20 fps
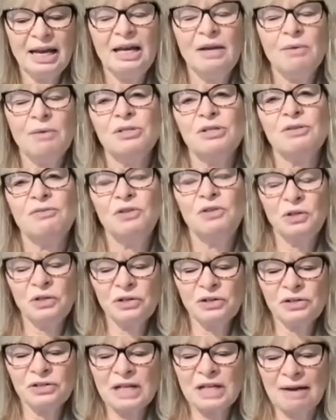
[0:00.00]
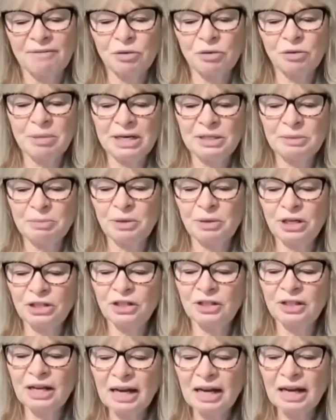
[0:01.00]
It was a few years after my
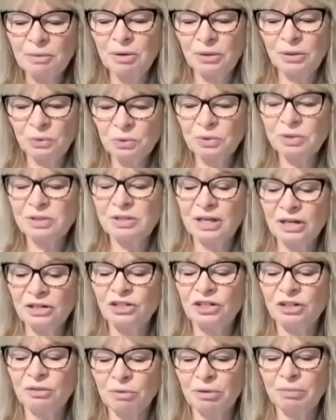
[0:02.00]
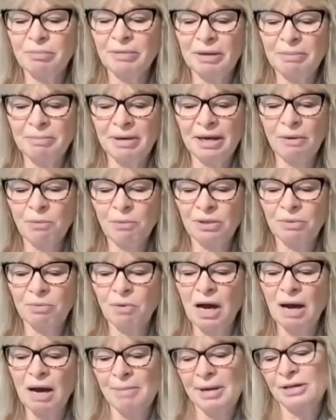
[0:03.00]
depression that I went through ascension with my with
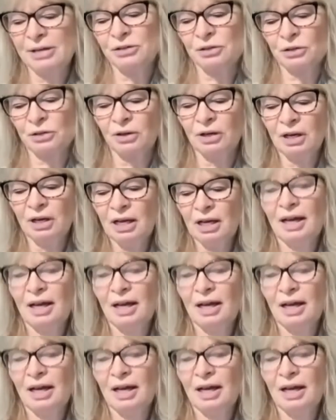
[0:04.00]
a mentor,